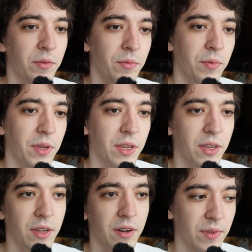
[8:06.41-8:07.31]

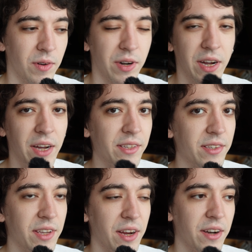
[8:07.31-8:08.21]
we are kind of
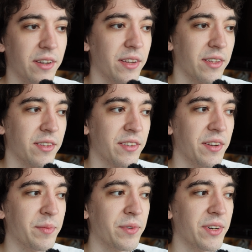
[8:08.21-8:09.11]
scared that
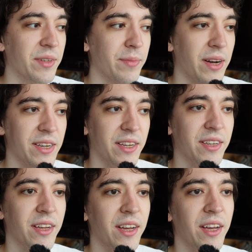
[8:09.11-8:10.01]
someone might